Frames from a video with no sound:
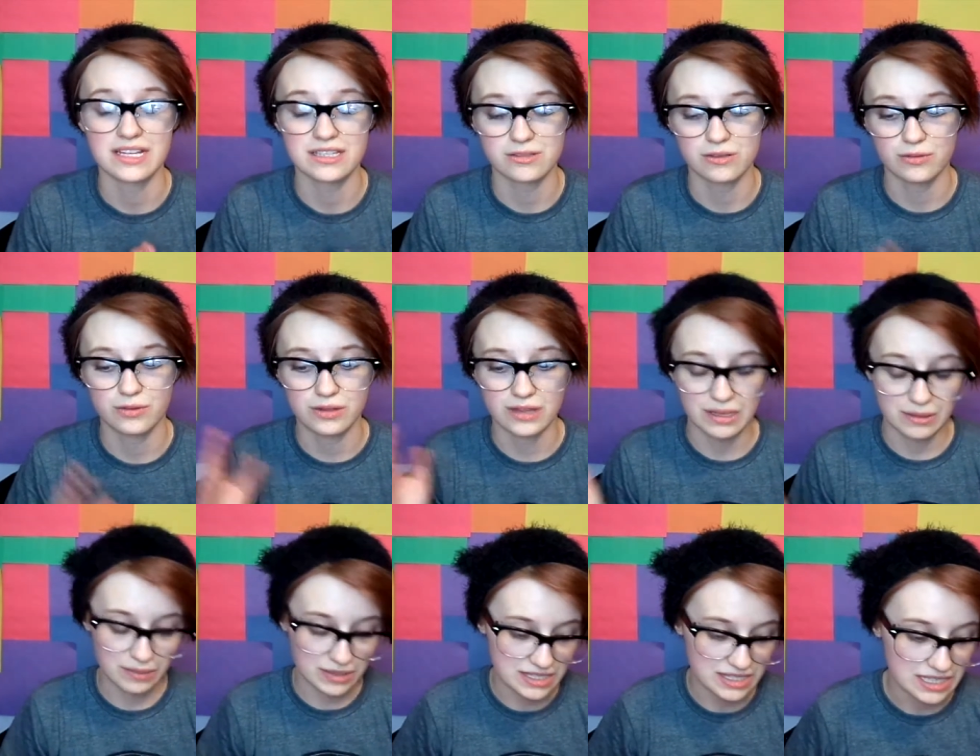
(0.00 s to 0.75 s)
So if you like
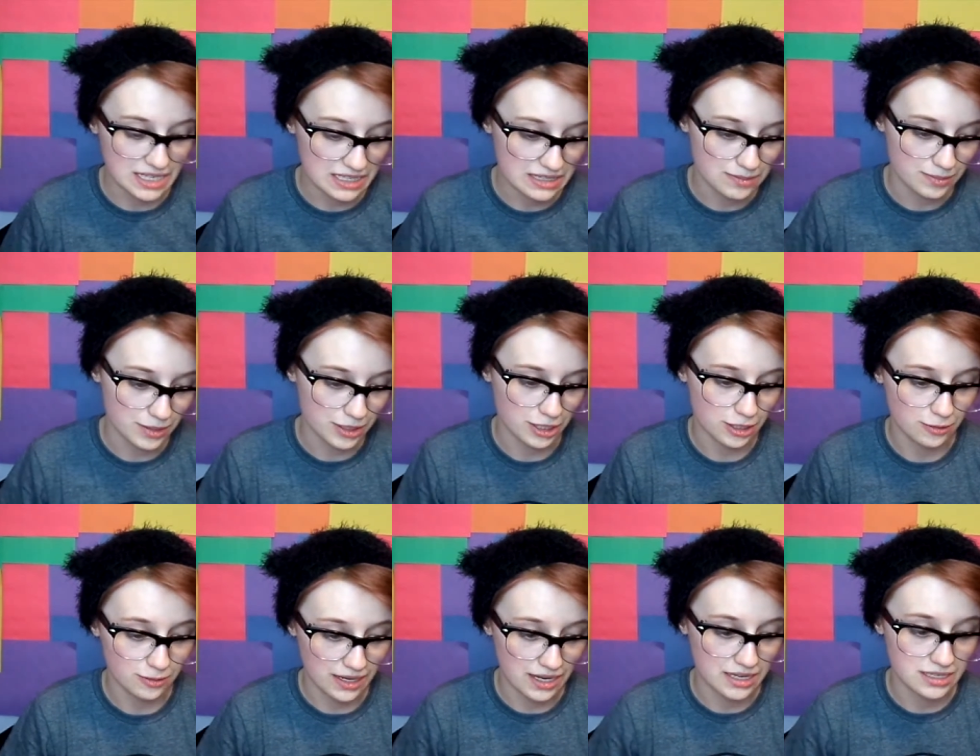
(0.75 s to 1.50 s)
my skits, my
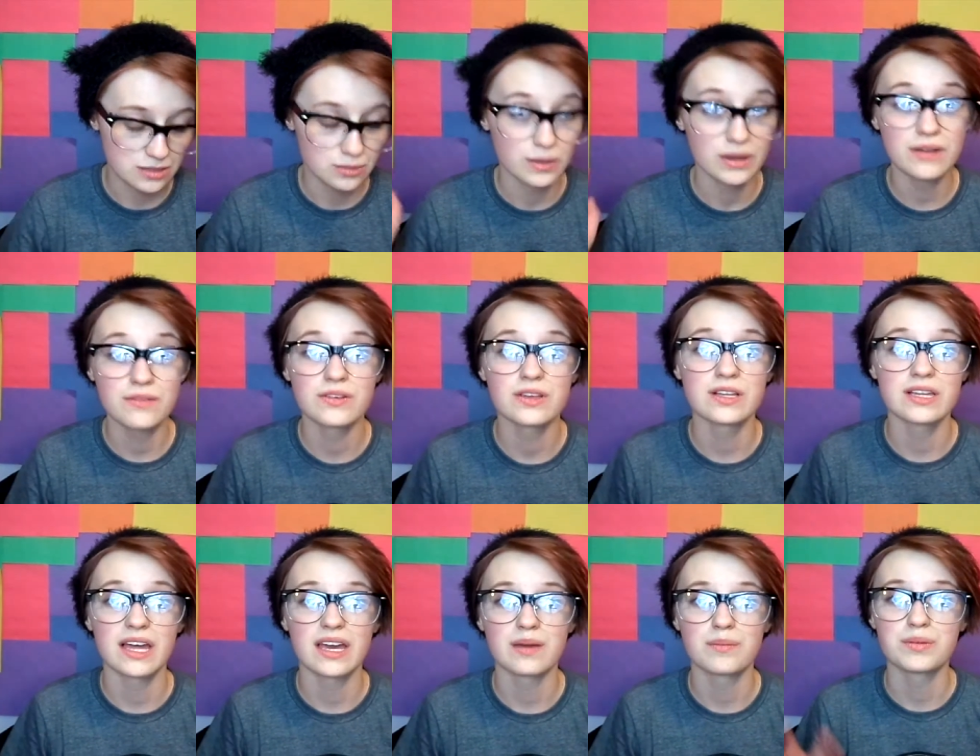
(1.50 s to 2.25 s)
Q&As, whatever you
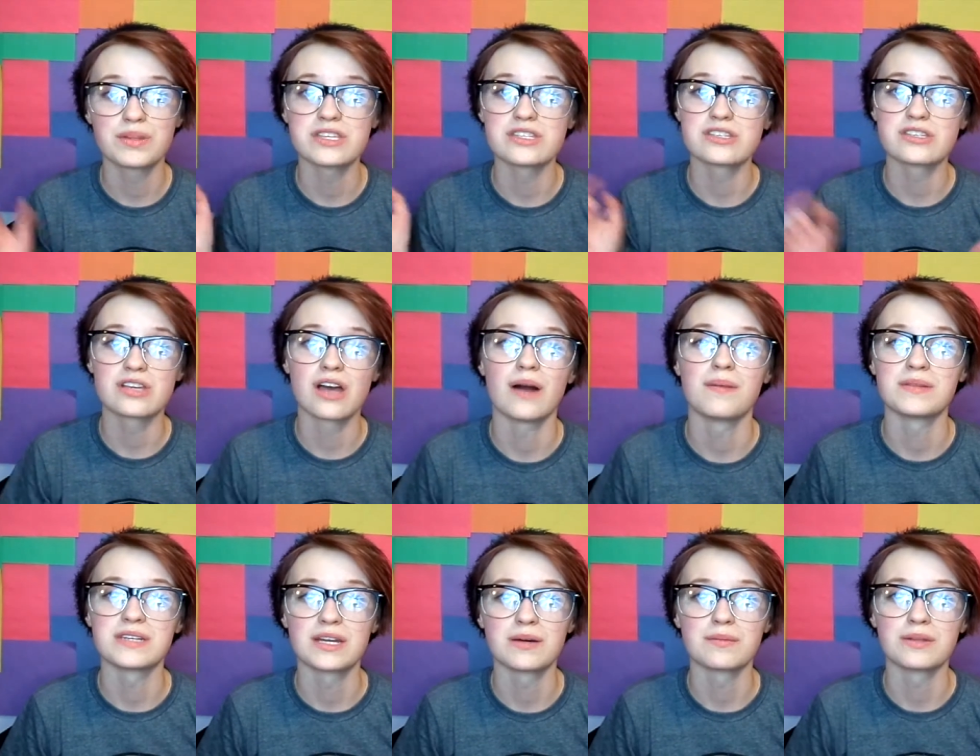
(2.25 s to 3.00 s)
like, please just
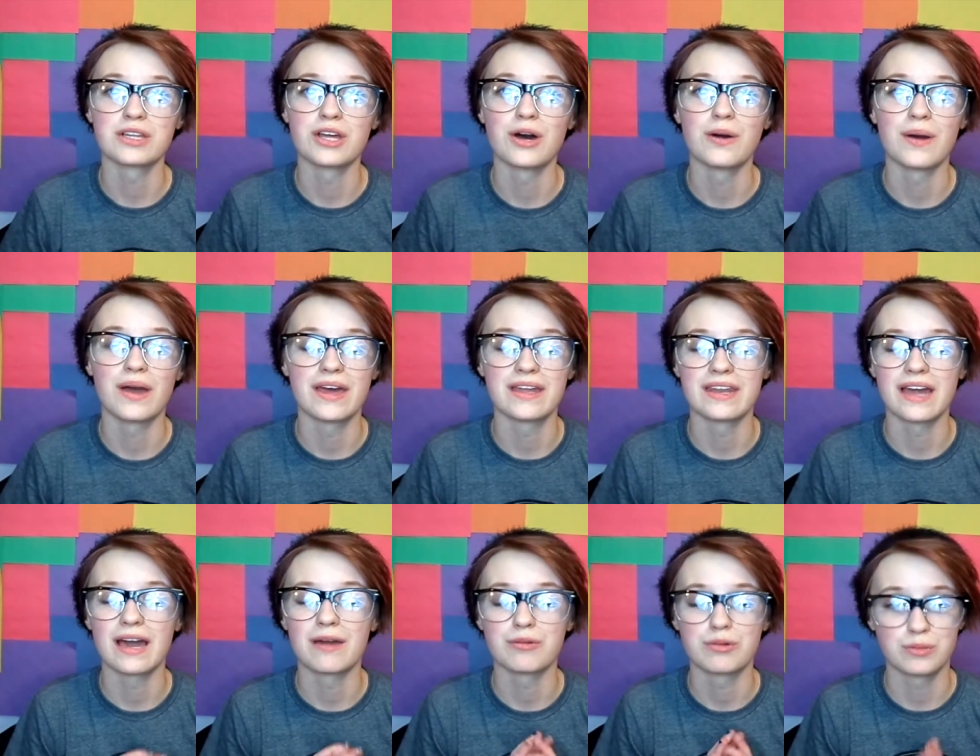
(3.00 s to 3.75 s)
comment down below and
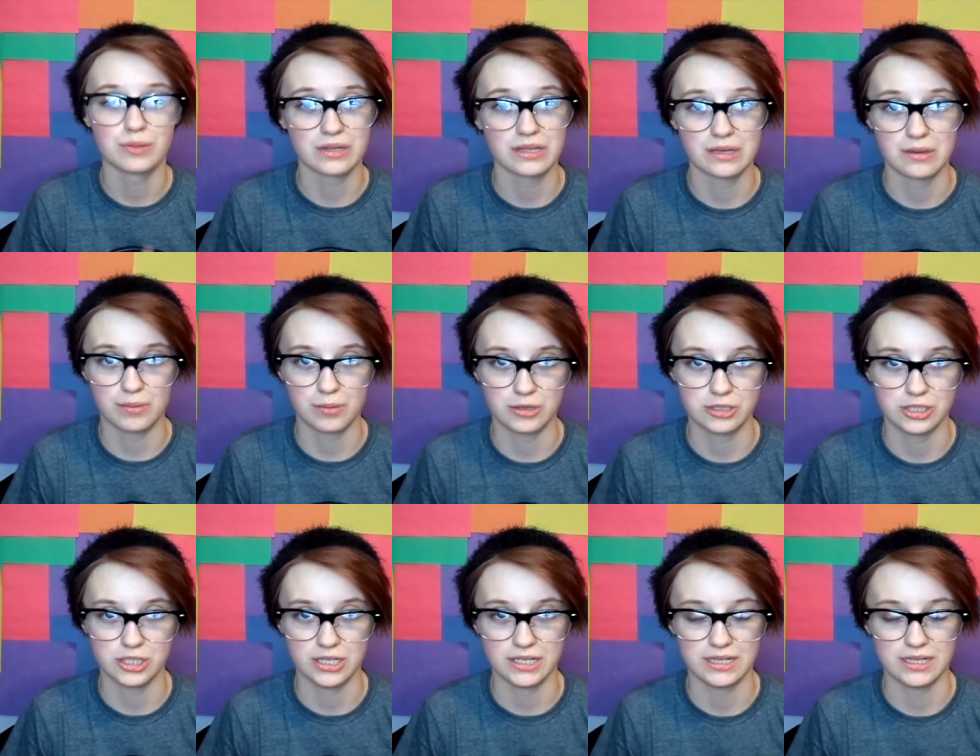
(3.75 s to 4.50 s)
I would really appreciate